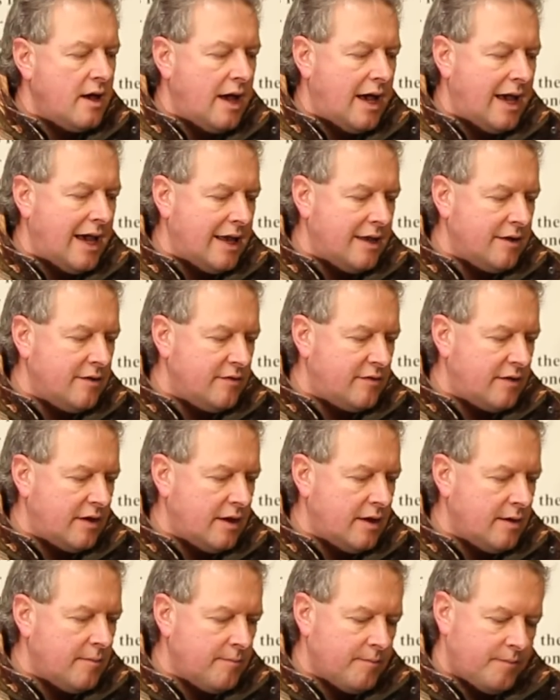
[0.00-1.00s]

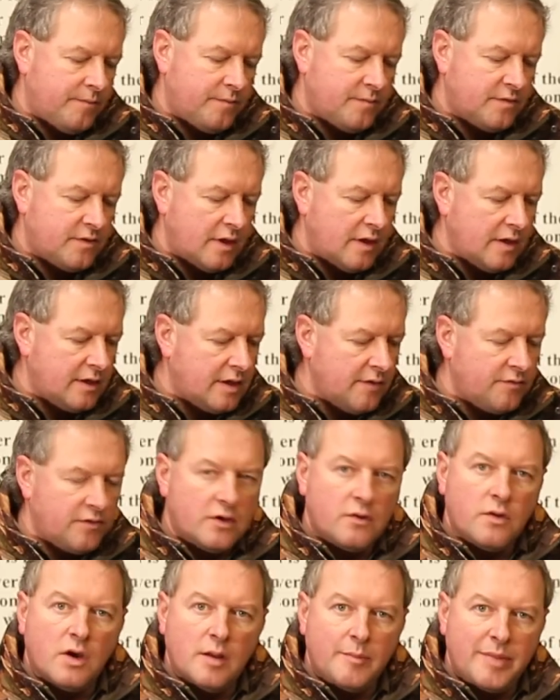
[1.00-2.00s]
and so that gives you
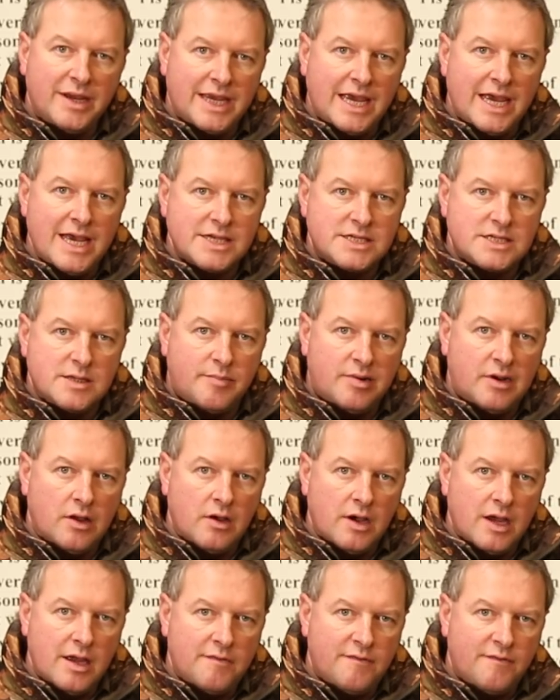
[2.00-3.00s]
quite a big air
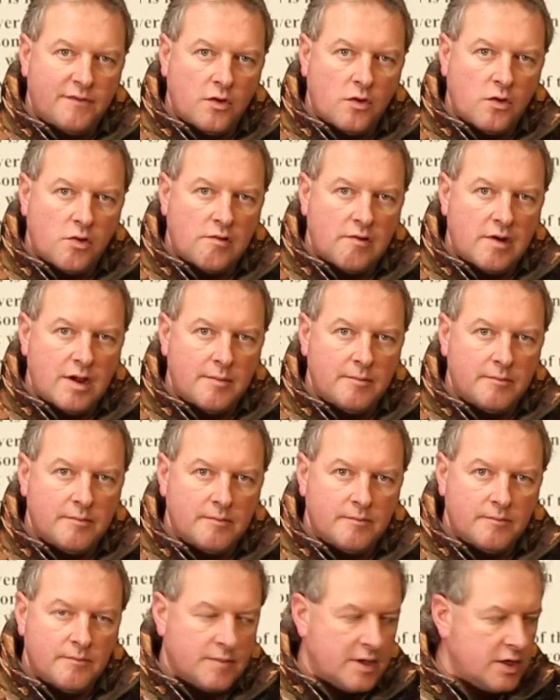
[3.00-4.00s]
supply for
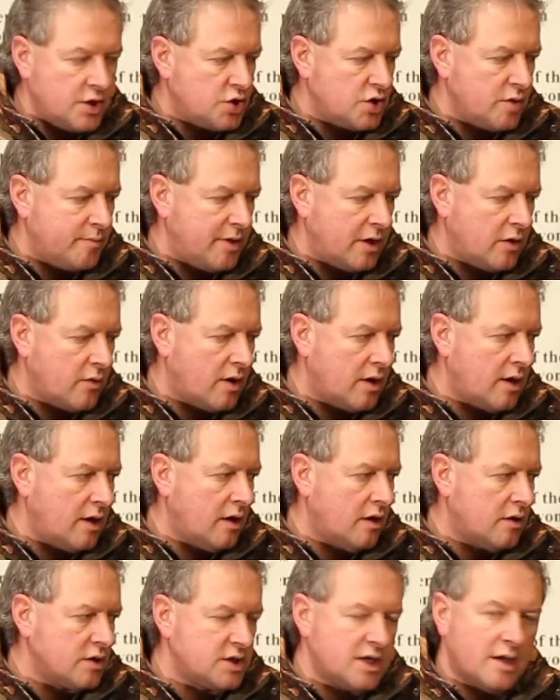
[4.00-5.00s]
it should be quite a
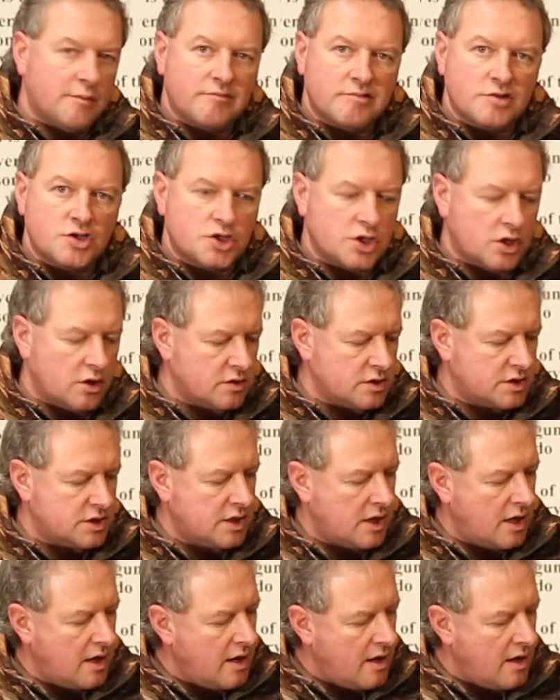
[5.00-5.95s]
large number of shots.